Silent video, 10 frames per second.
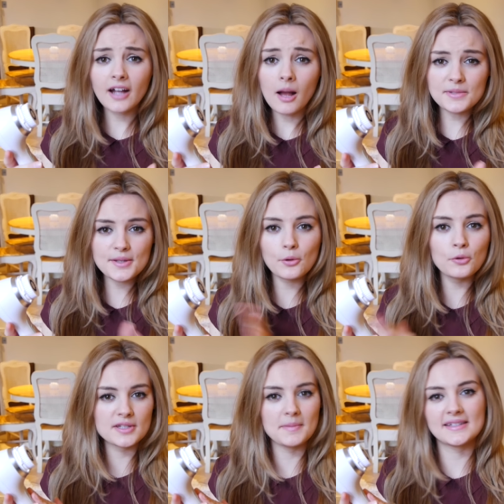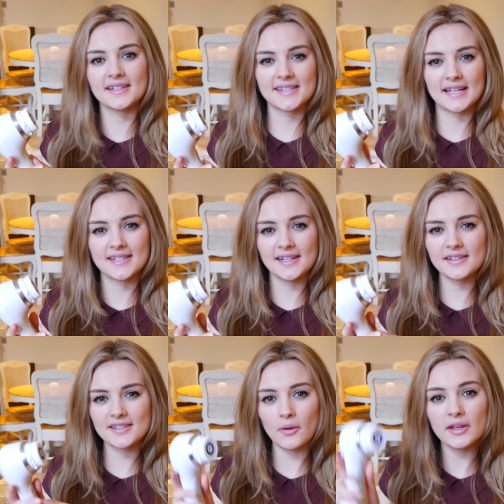And it comes with automatic
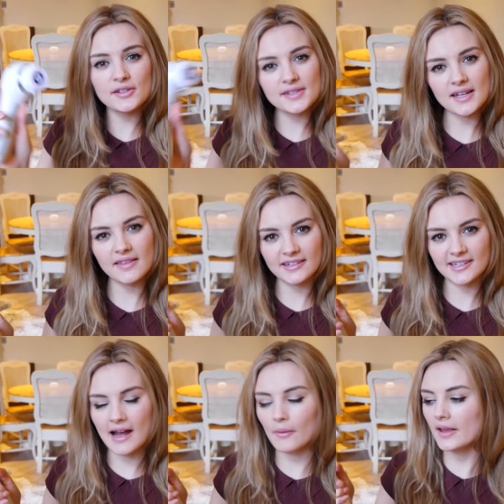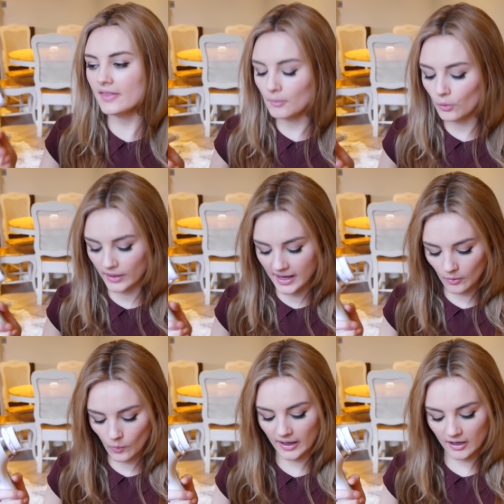settings, so I use it in the shower in the
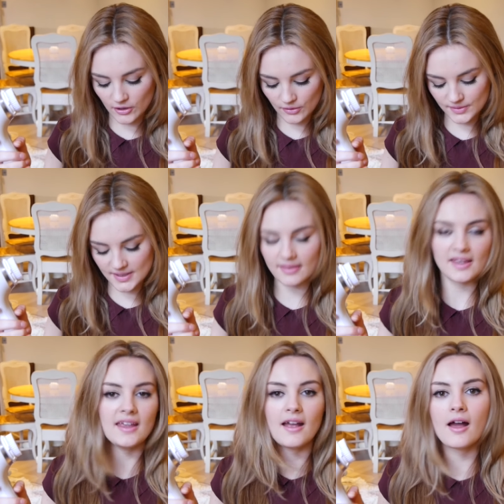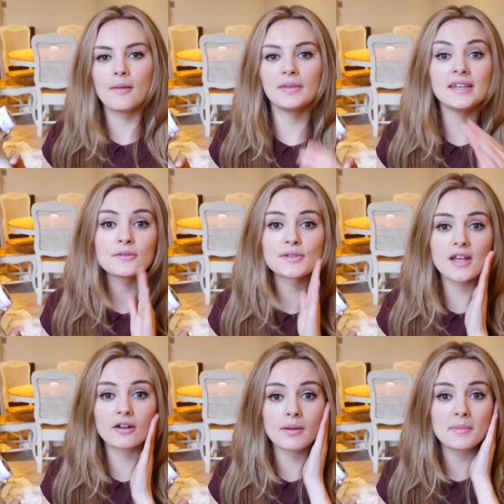morning when I use the um,
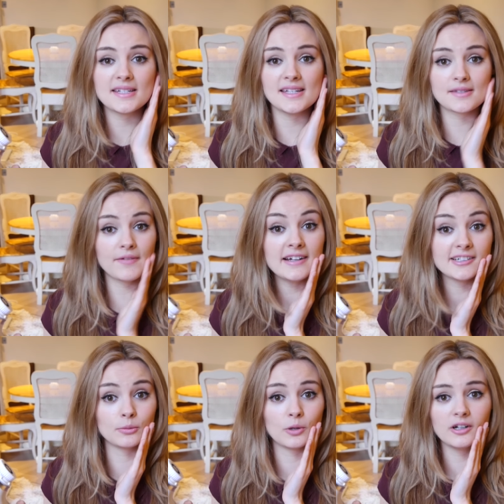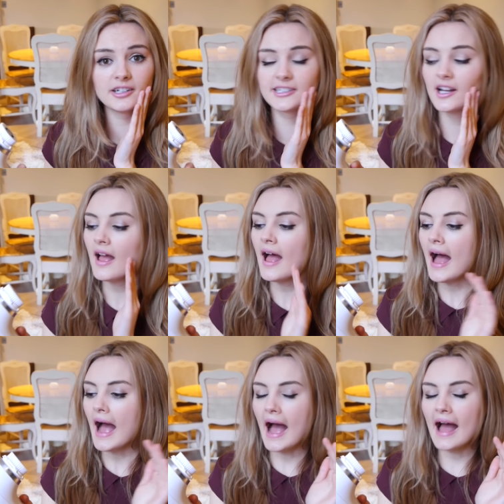Neal's Yard Remedies facial wash
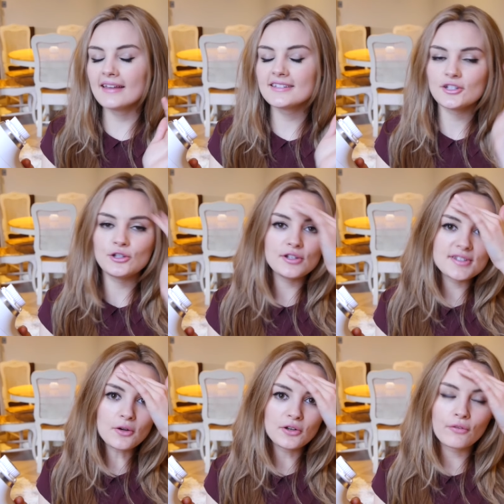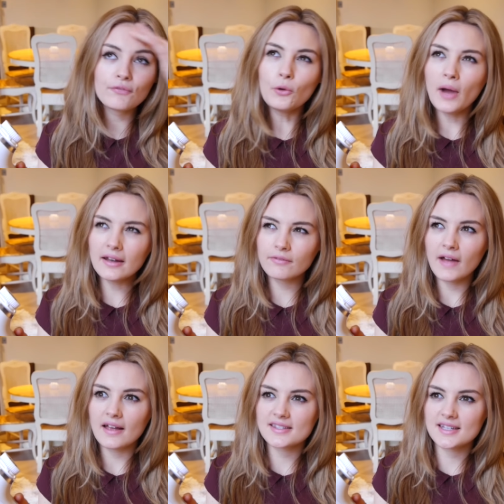and you use it on your forehead
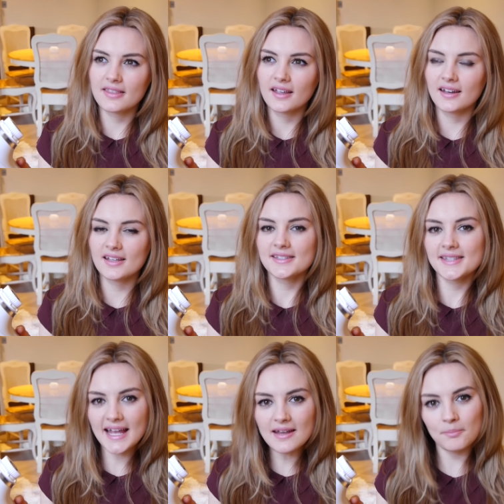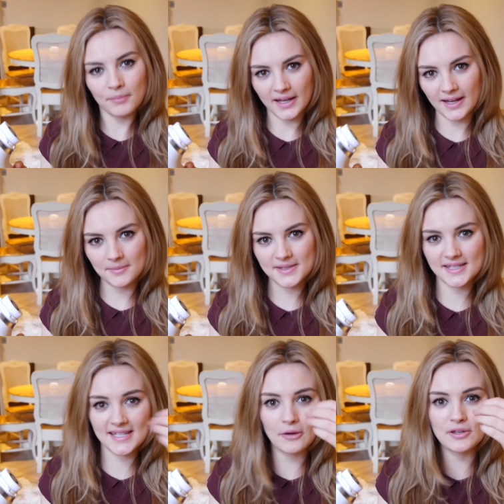first, I think it is, then it bleeps
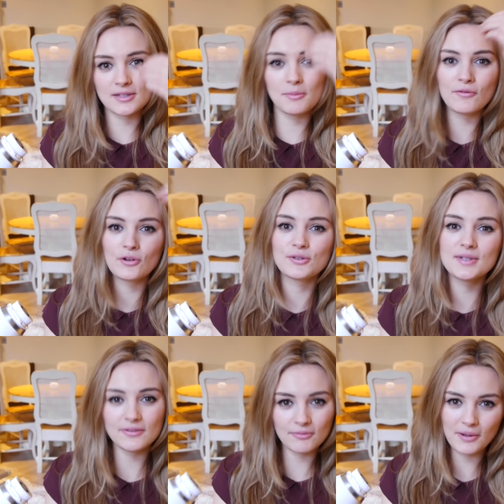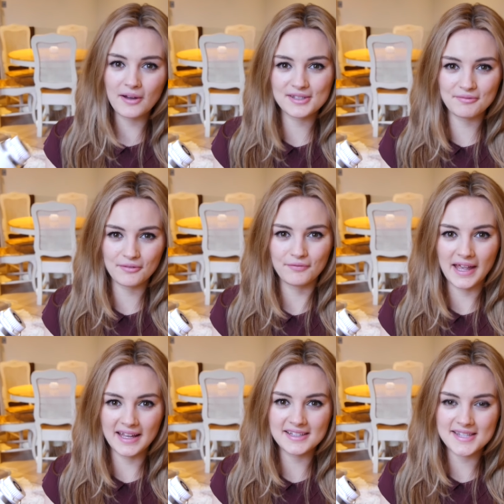to tell you to move on to a different part of your
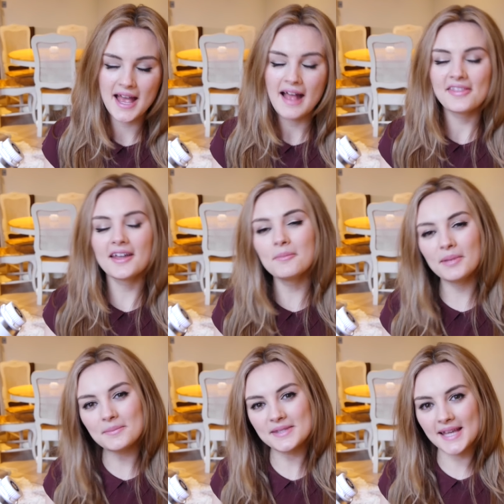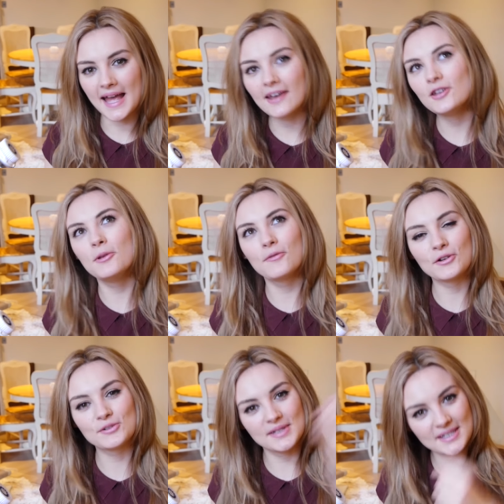face, then it bleeps again, you move
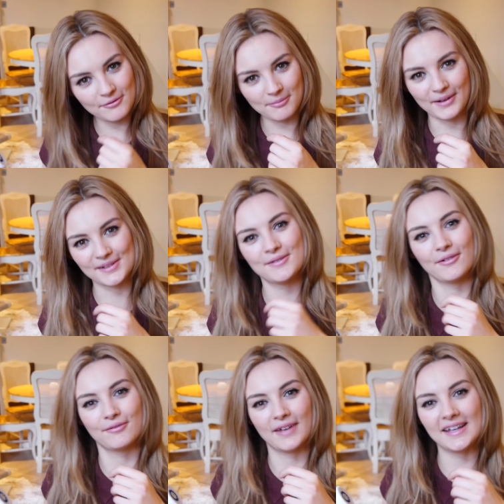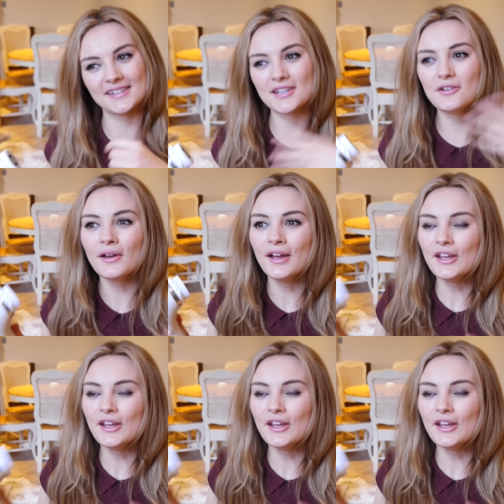on to a different part of your face, so